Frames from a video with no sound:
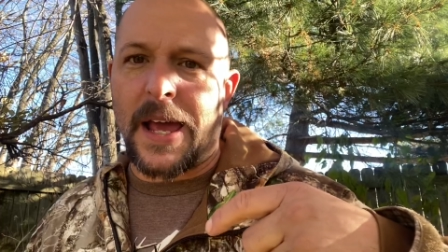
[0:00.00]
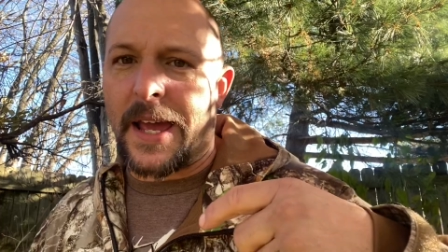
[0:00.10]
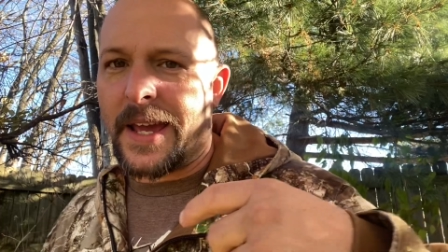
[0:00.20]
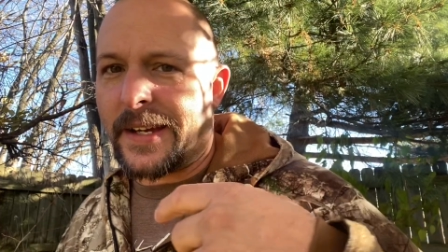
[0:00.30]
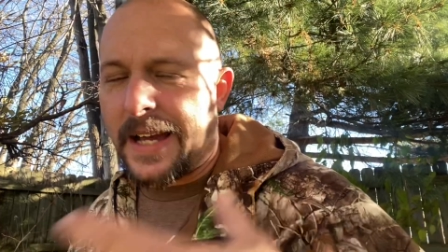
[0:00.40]

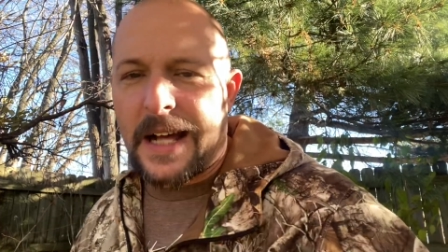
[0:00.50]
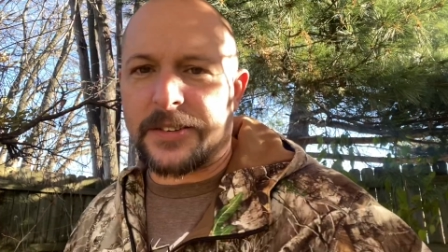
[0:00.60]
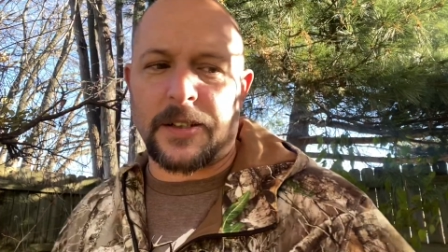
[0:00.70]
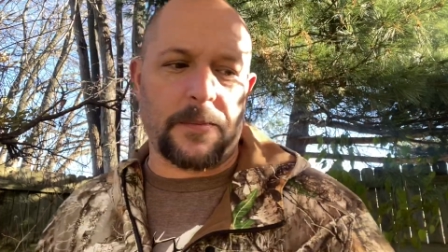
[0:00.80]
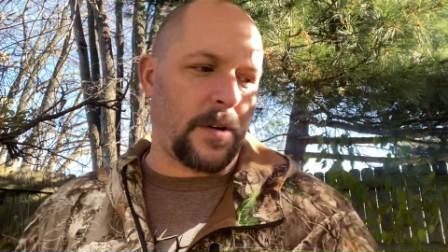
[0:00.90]
and got
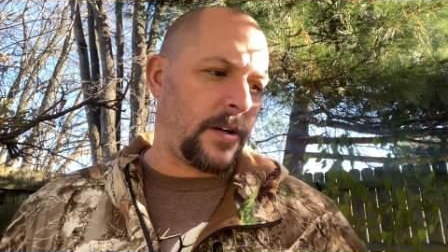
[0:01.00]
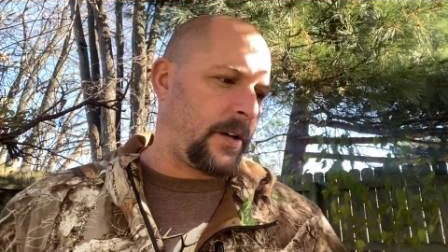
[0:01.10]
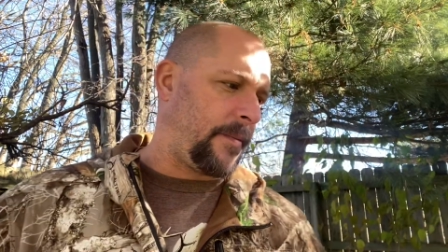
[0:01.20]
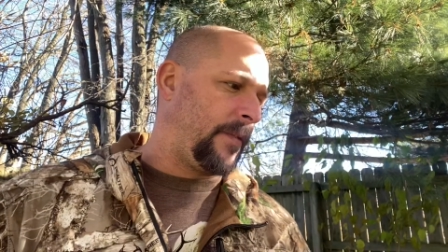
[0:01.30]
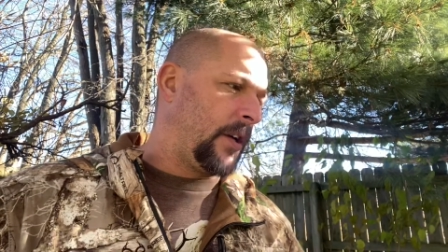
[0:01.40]
some.
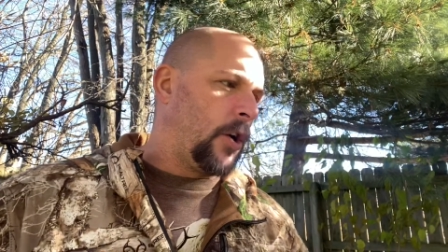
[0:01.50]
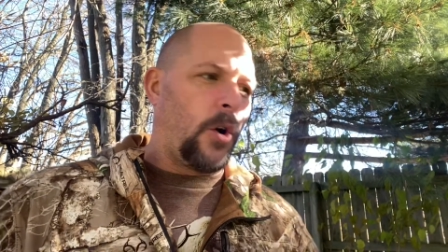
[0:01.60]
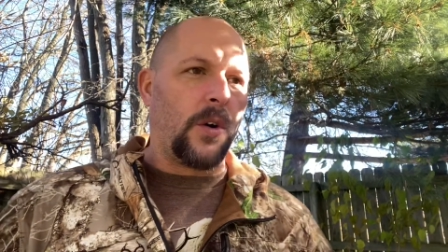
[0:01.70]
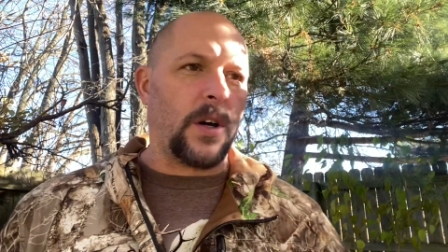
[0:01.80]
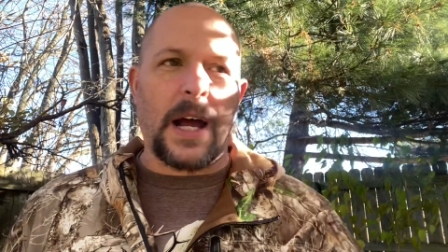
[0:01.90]
Um,
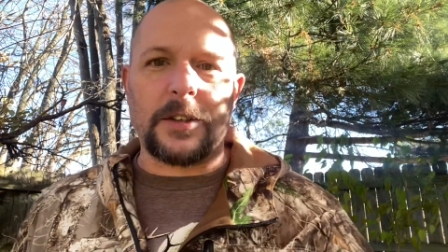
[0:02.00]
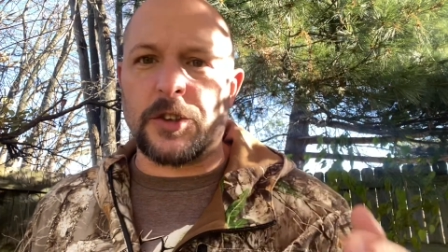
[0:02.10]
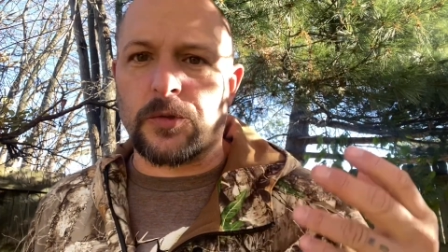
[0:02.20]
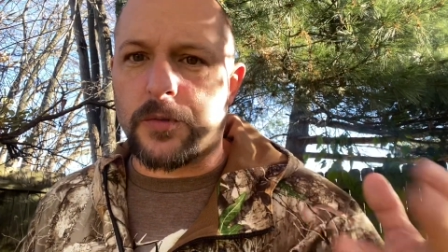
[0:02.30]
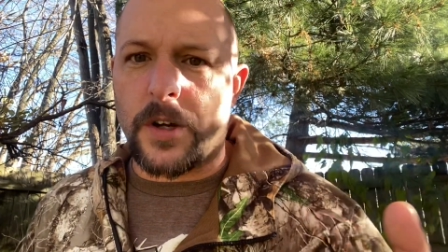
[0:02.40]
or I
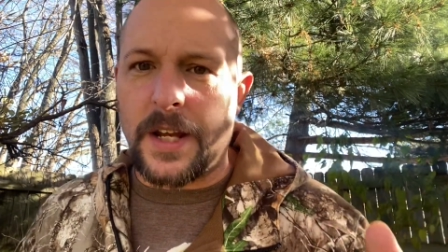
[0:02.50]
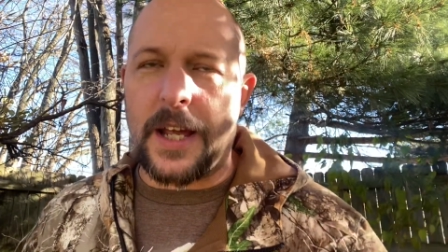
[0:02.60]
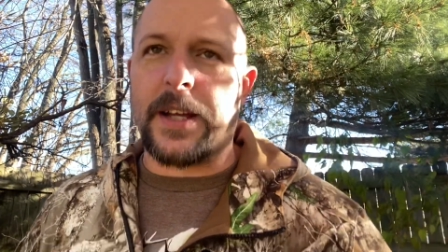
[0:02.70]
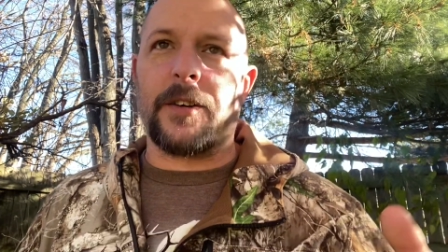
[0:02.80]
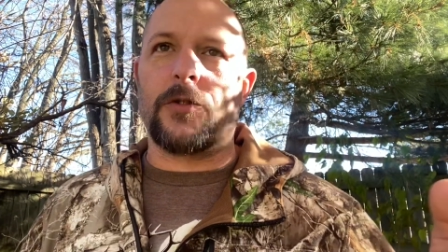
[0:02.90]
just run
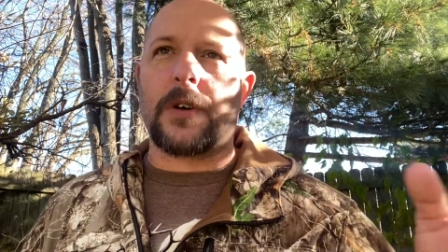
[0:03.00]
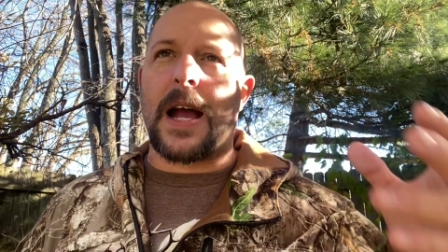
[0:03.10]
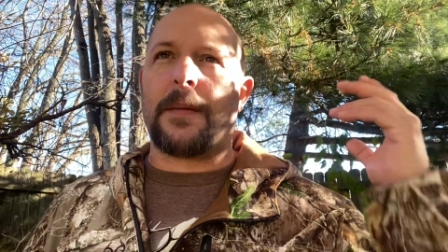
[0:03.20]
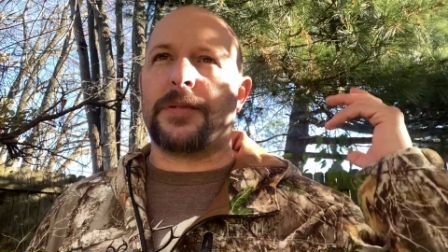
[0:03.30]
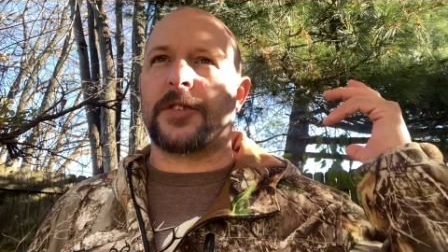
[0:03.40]
and
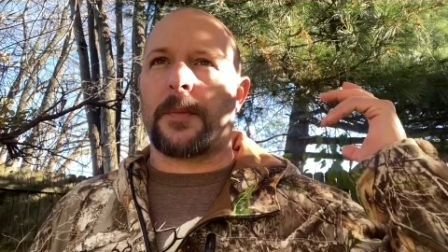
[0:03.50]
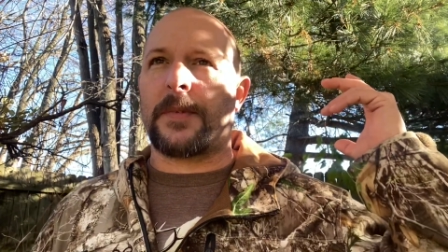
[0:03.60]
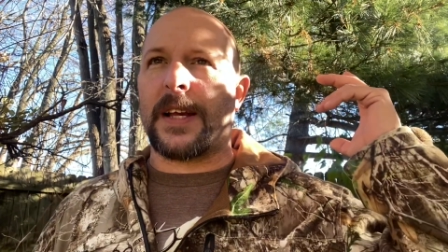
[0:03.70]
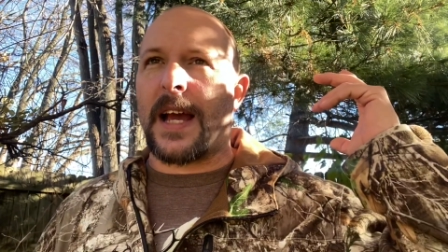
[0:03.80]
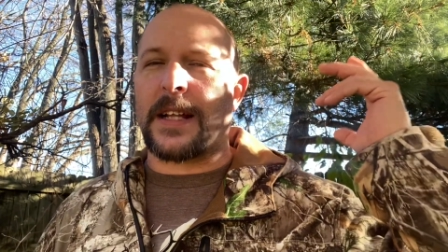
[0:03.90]
grab
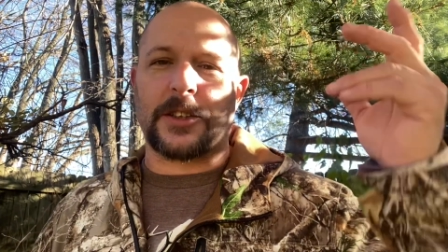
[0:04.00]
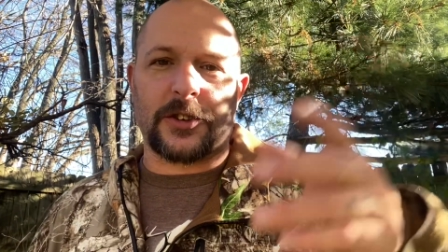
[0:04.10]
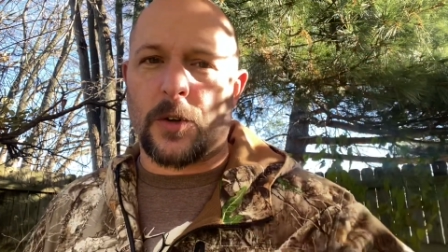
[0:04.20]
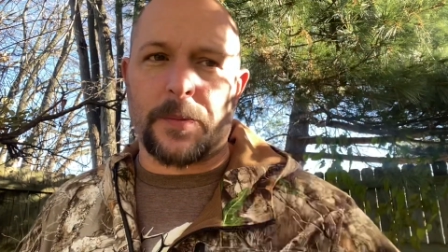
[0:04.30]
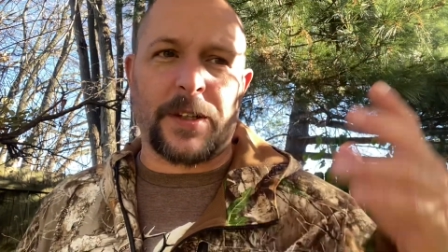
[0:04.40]
something at the
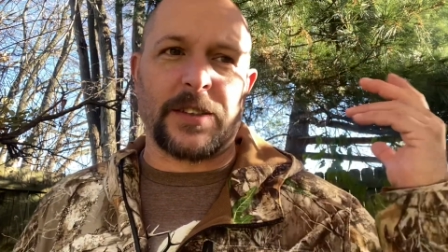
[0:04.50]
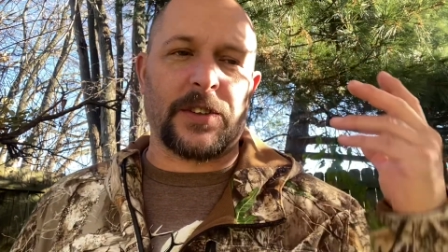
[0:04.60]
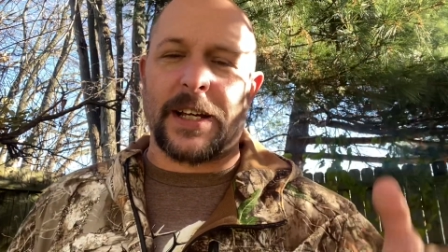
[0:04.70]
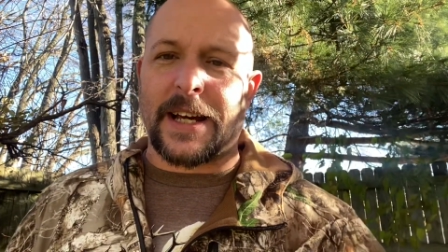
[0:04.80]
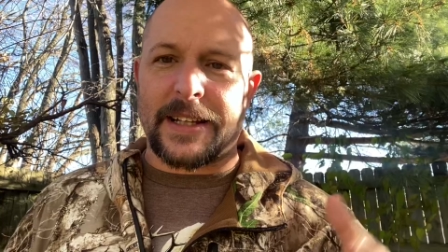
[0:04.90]
store because
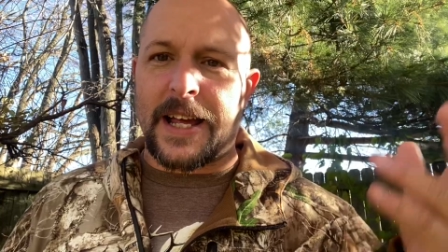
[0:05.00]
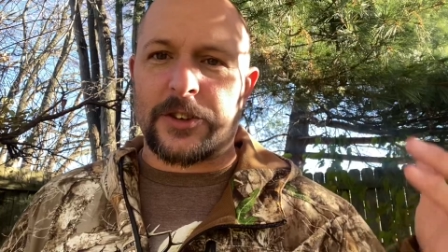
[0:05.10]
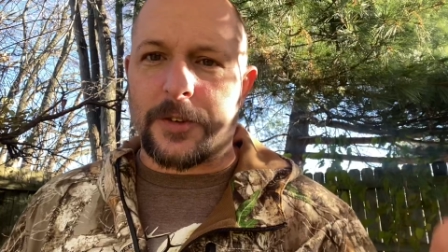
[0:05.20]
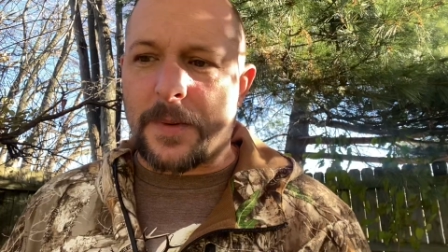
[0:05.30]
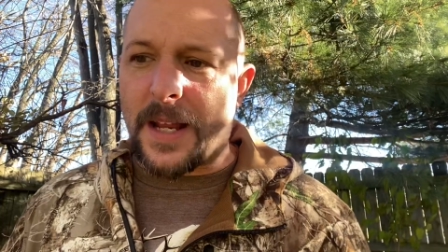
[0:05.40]
look, I got the
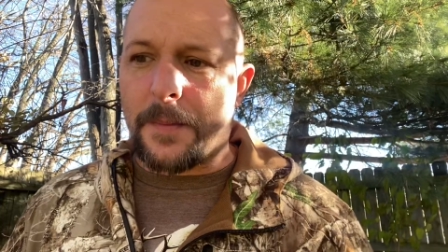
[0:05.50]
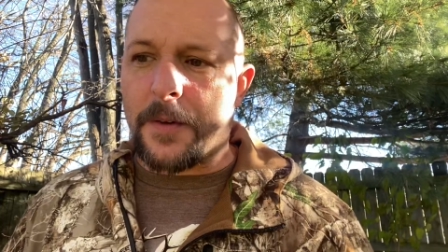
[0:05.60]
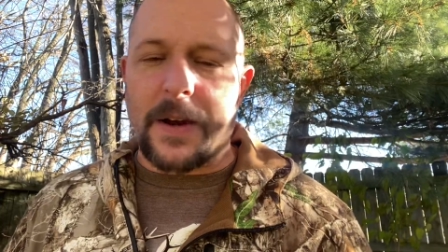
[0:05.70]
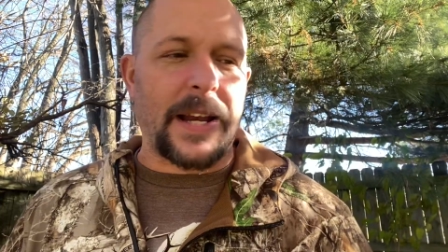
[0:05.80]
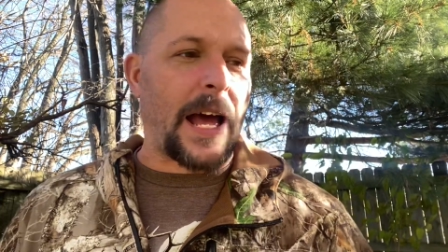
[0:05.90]
extra money on me
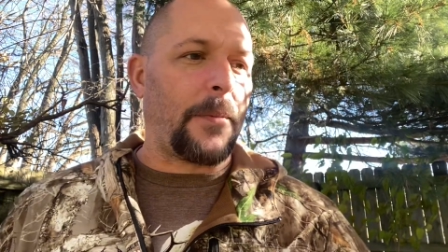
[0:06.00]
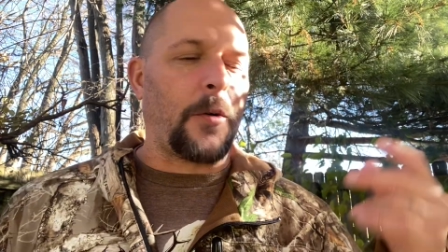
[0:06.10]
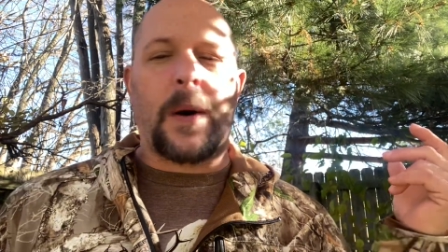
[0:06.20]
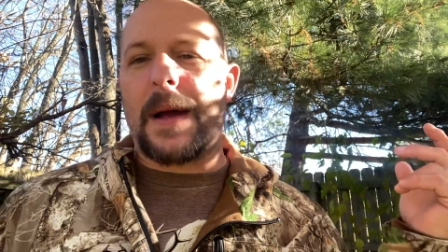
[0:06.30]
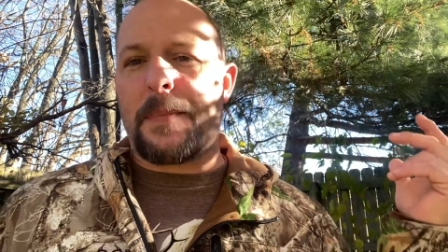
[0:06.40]
right now, but
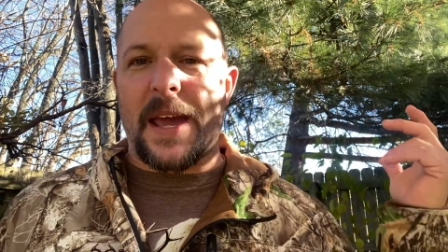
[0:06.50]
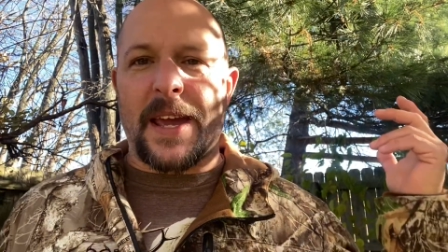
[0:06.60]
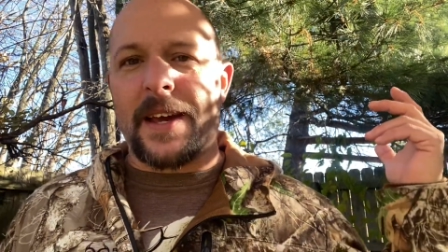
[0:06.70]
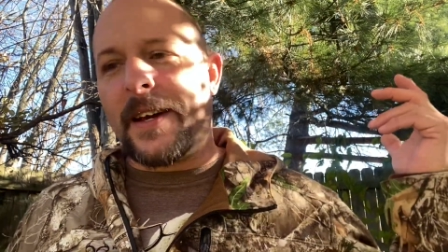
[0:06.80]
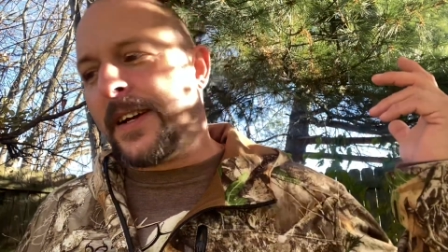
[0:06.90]
why pay